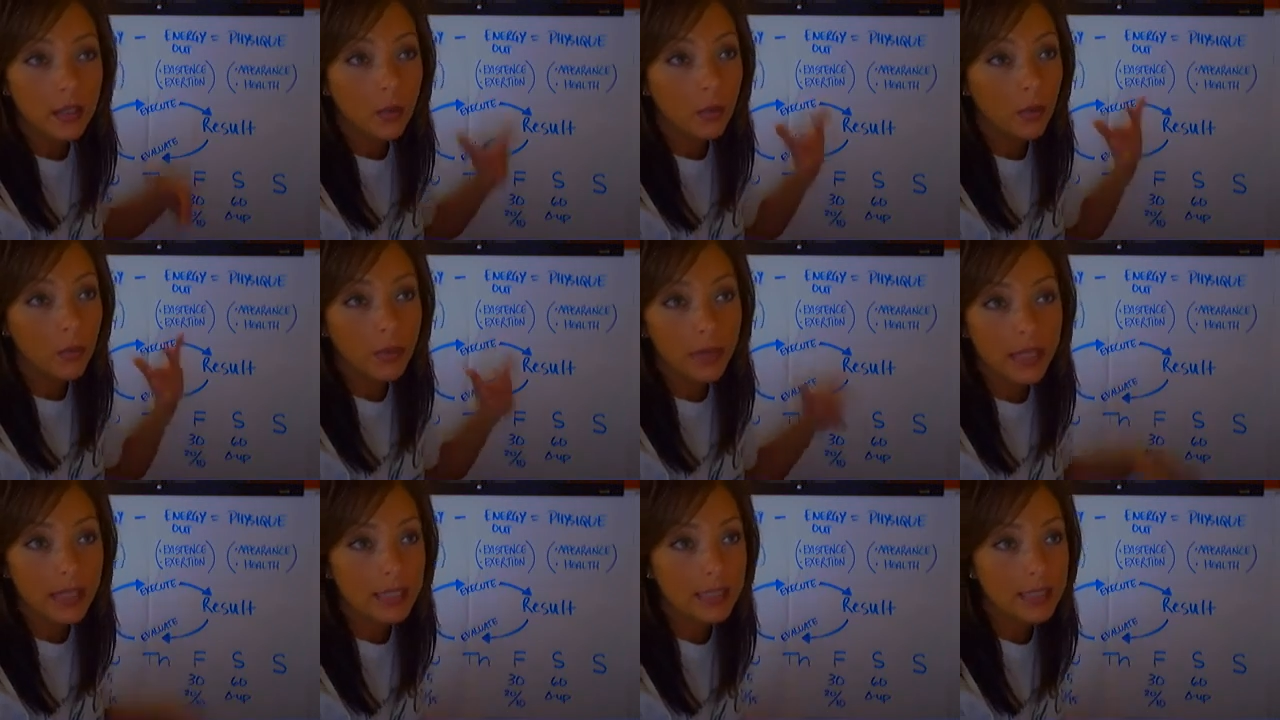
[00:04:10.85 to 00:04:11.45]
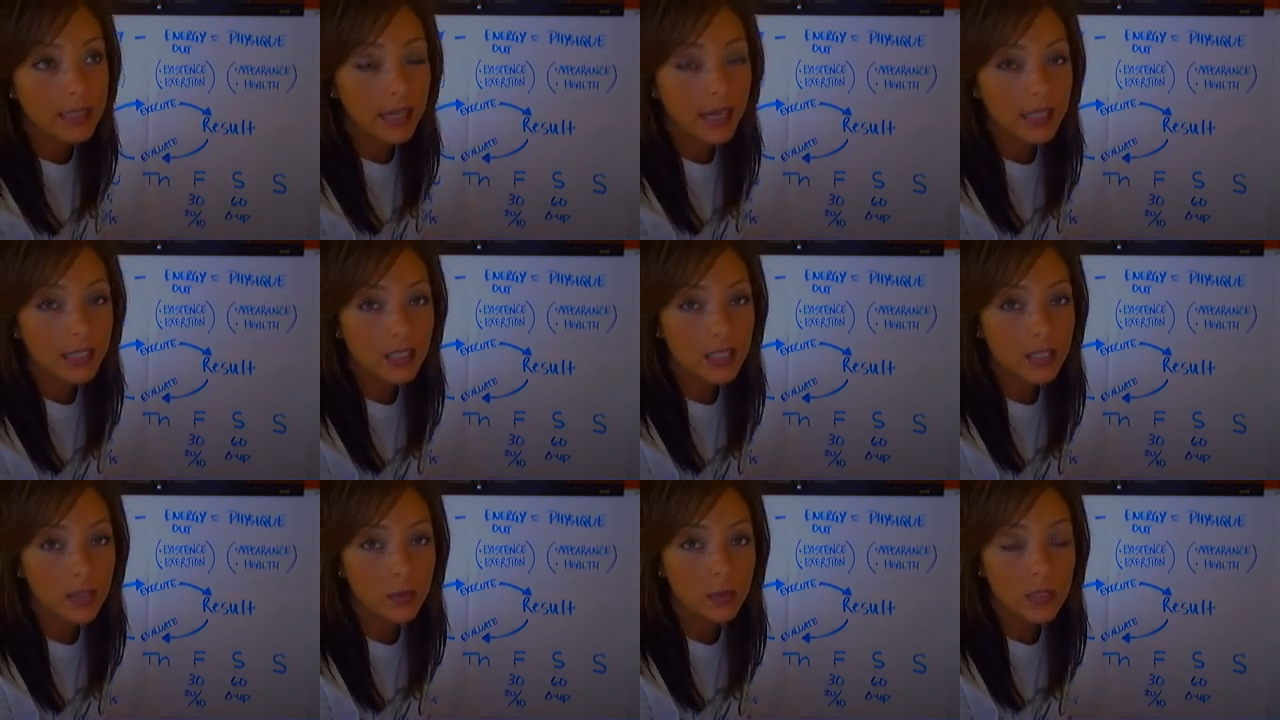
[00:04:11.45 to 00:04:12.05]
one week you decide
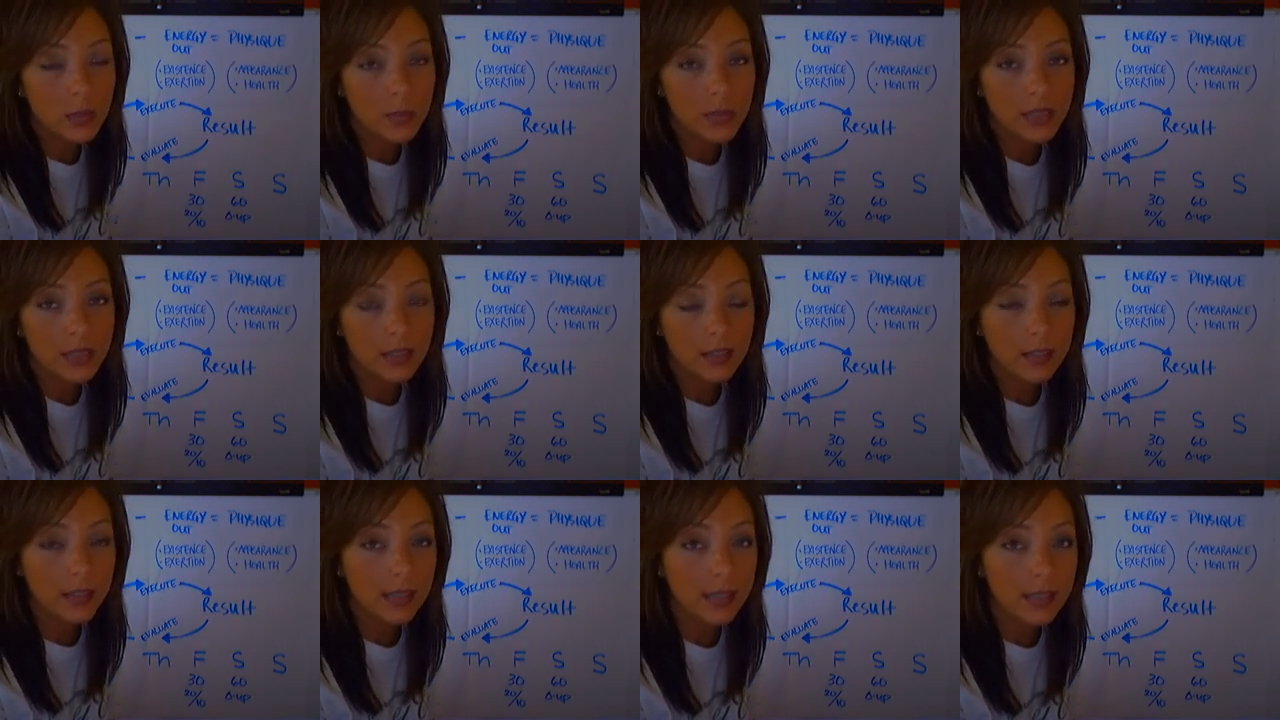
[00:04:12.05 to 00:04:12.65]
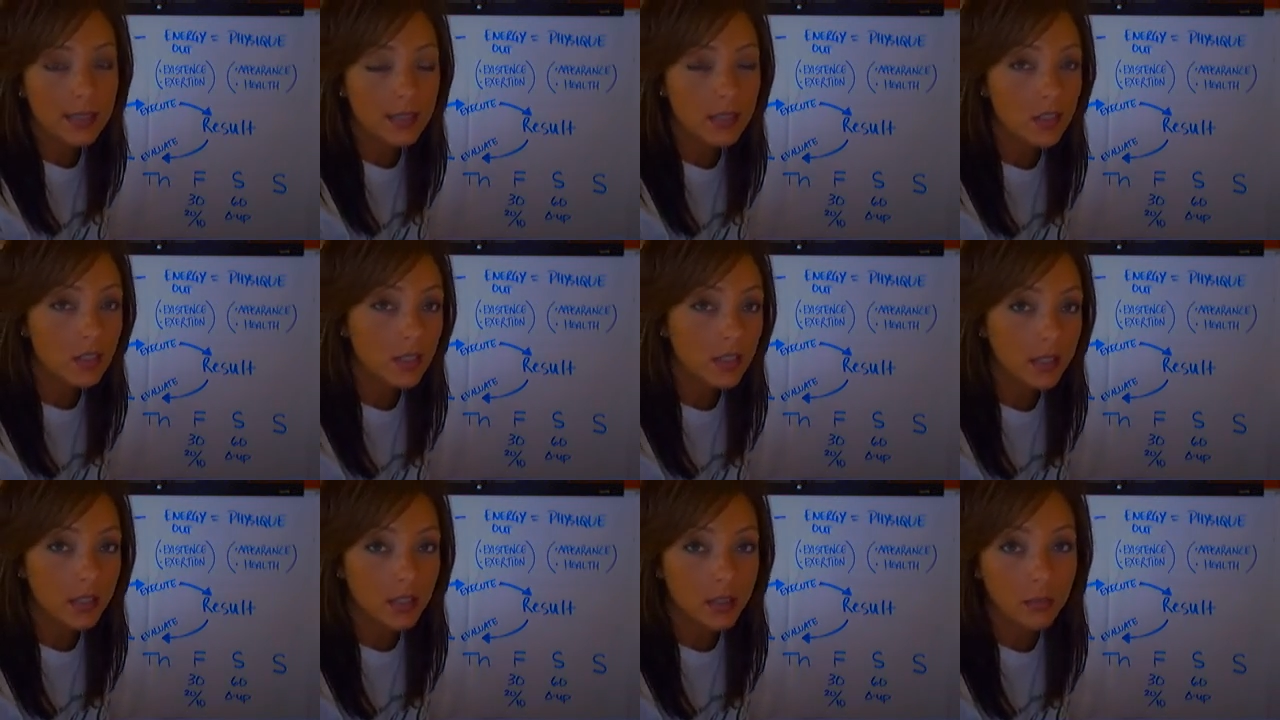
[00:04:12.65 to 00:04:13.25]
to do the spin class at the
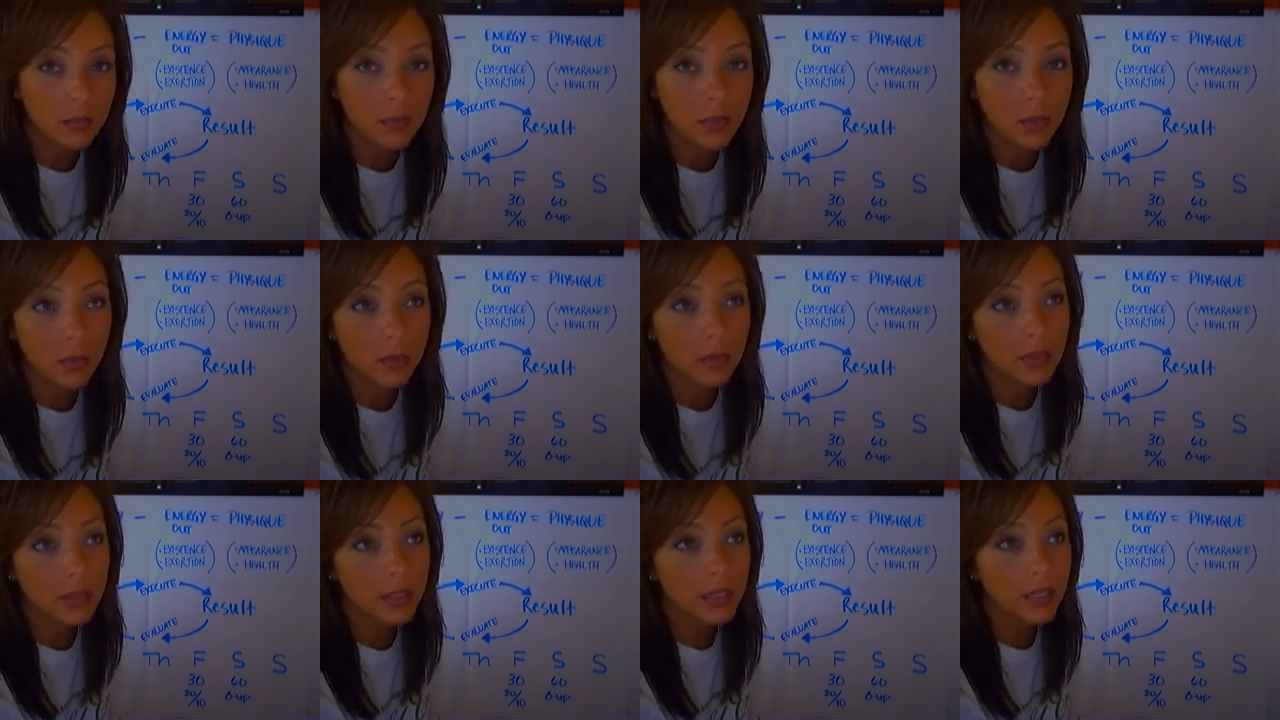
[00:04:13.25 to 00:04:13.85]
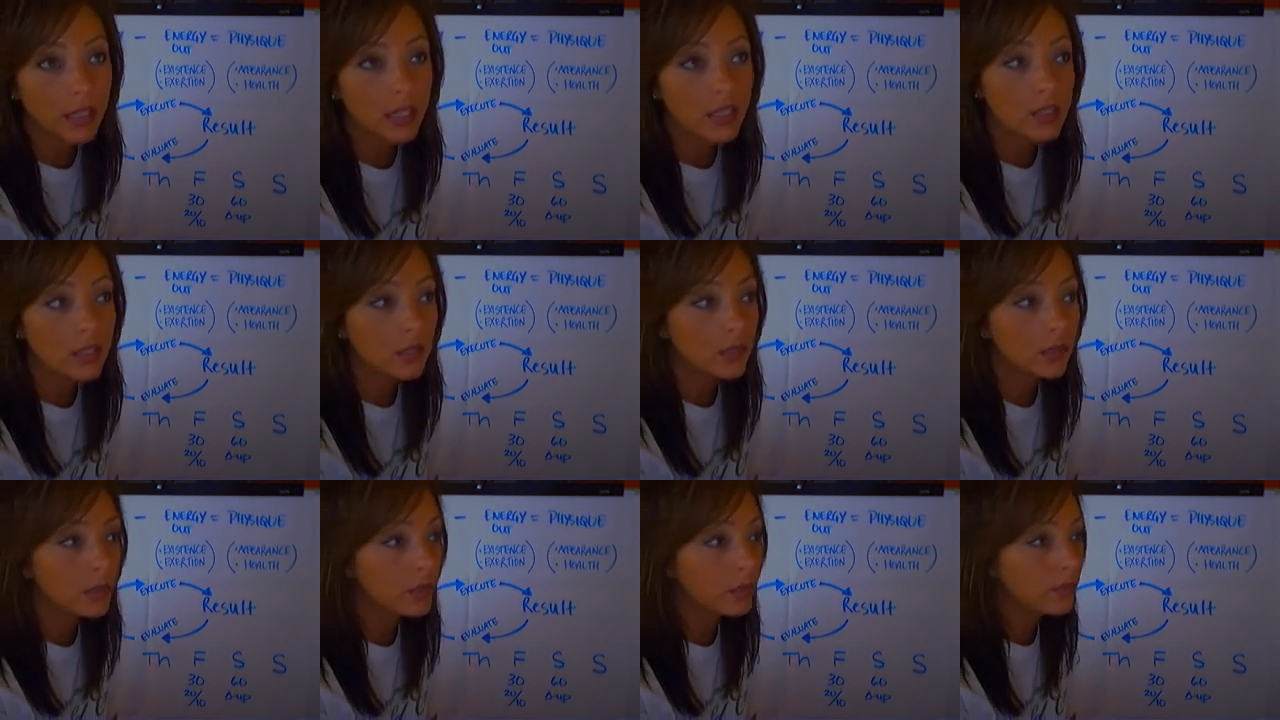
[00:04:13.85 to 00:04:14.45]
gym, or you're going to
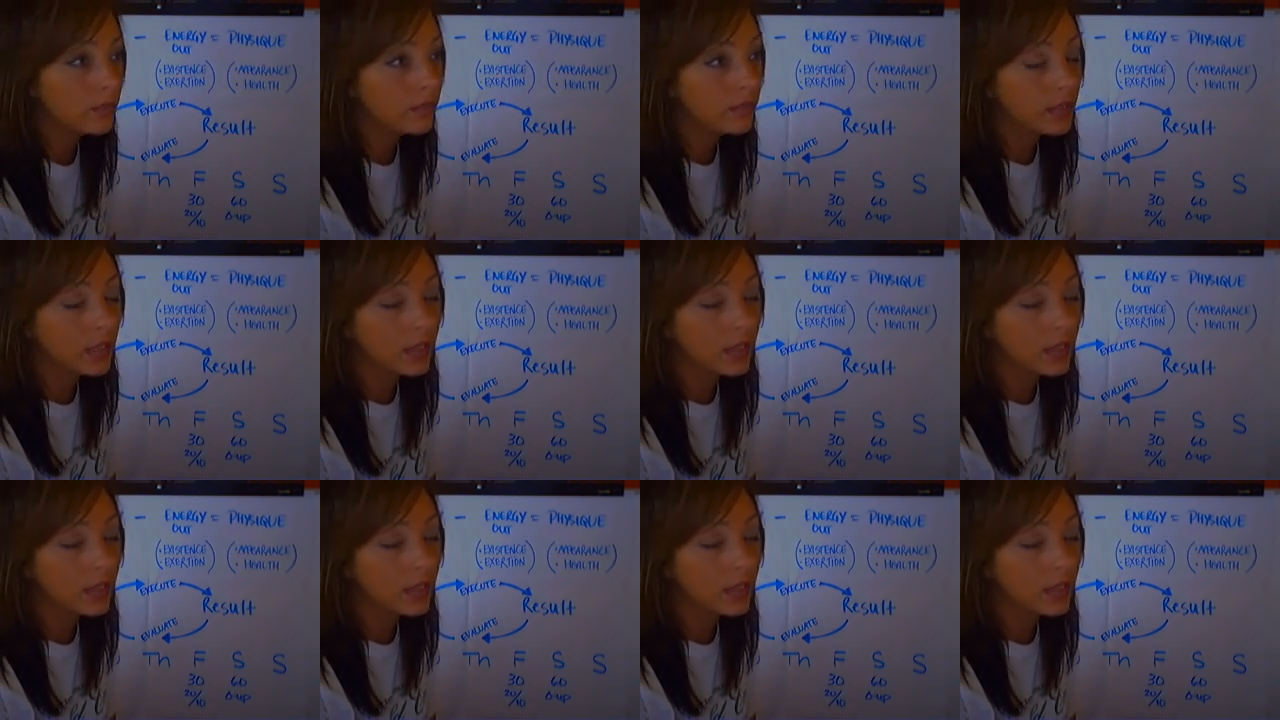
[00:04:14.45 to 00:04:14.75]
do,